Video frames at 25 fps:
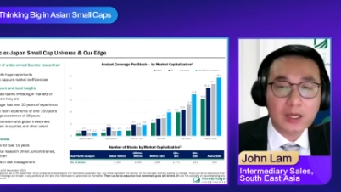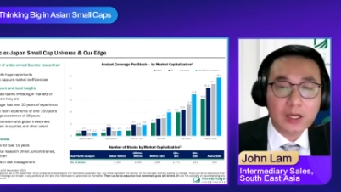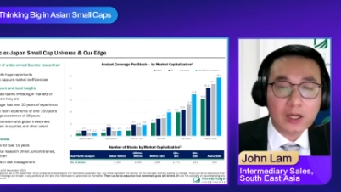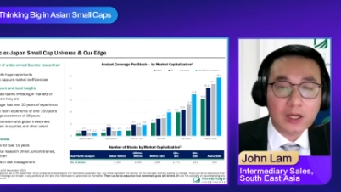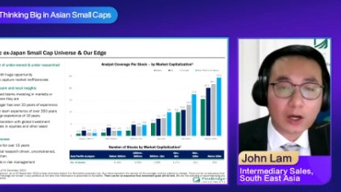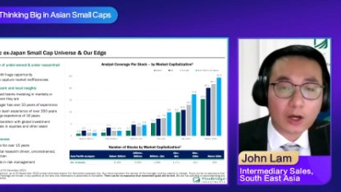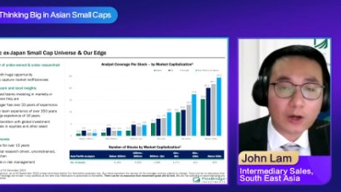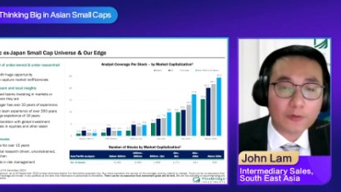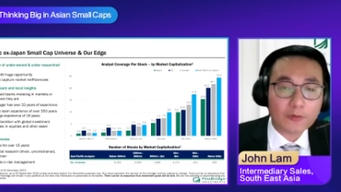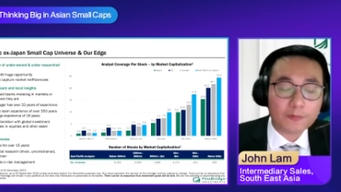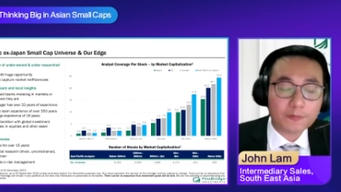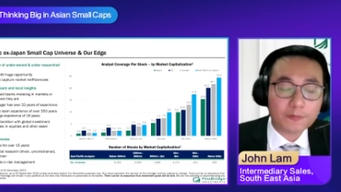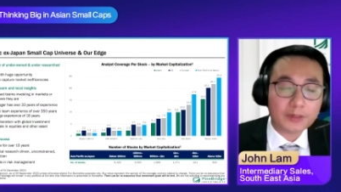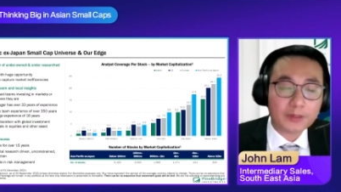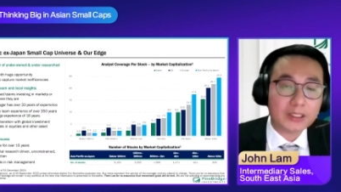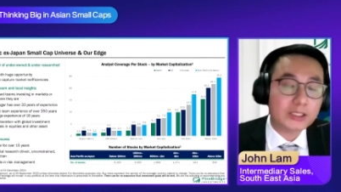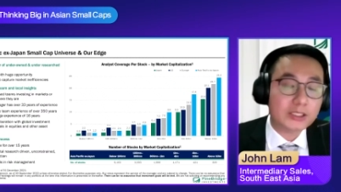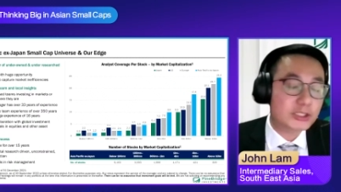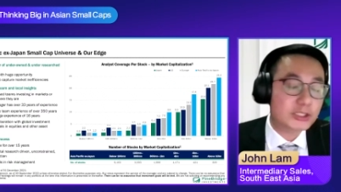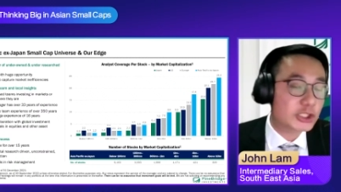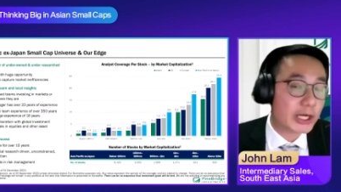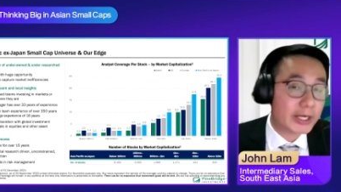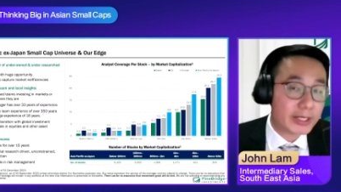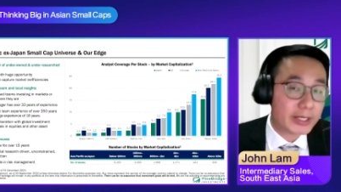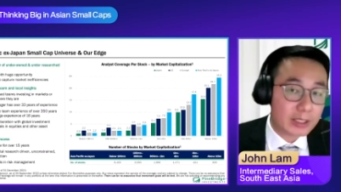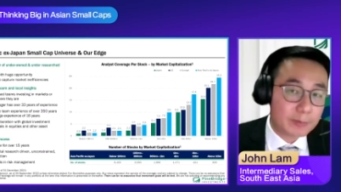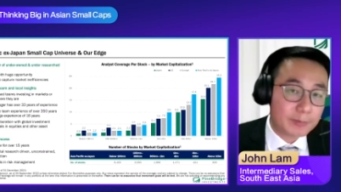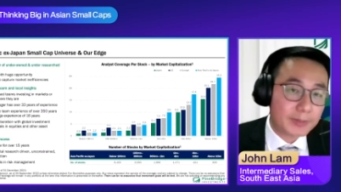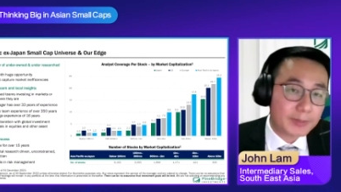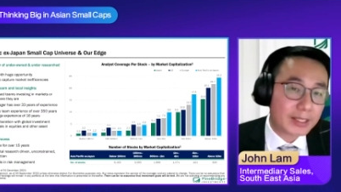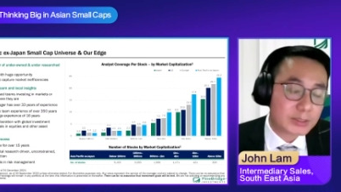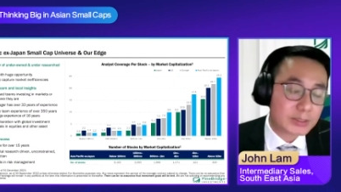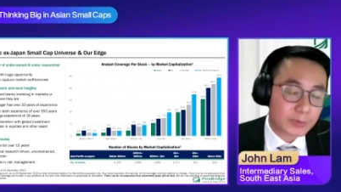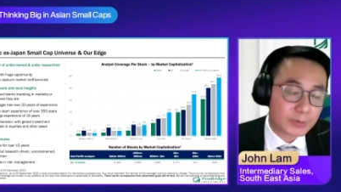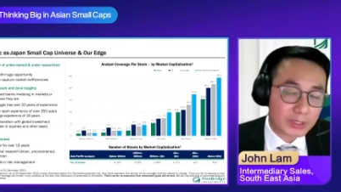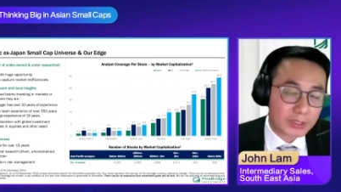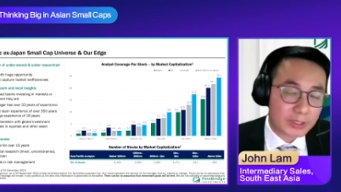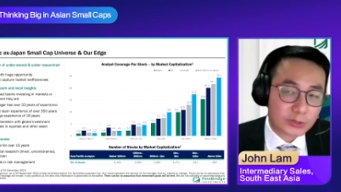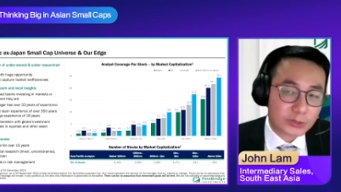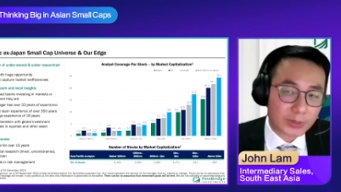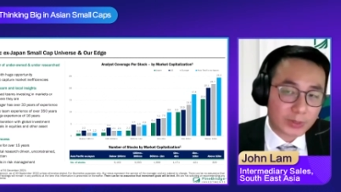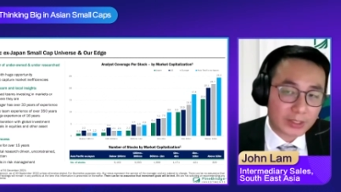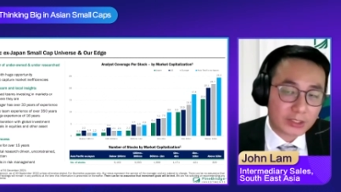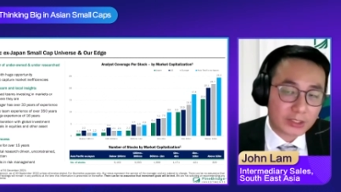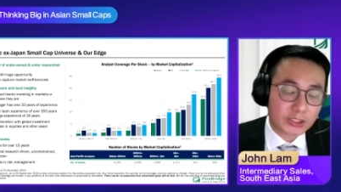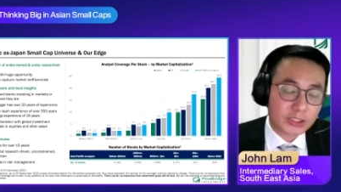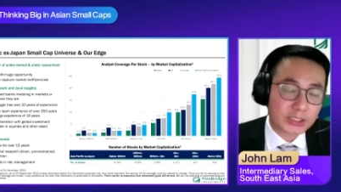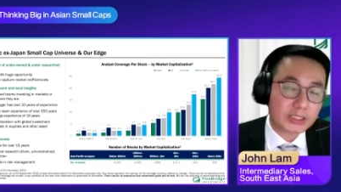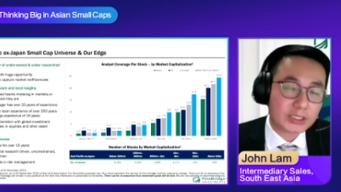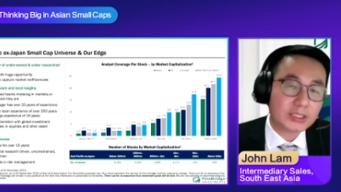of a China plus one
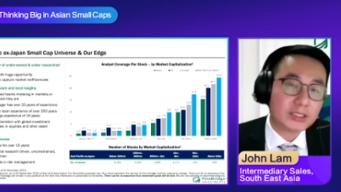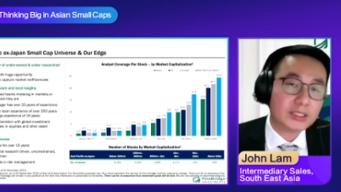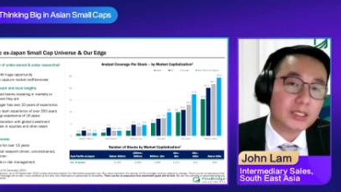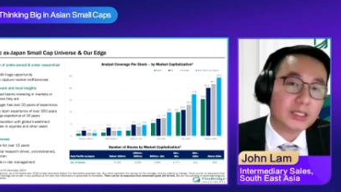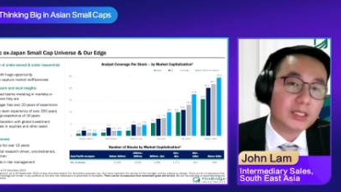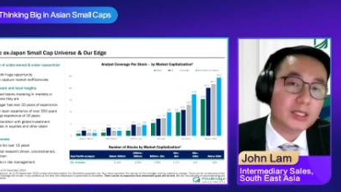strategy.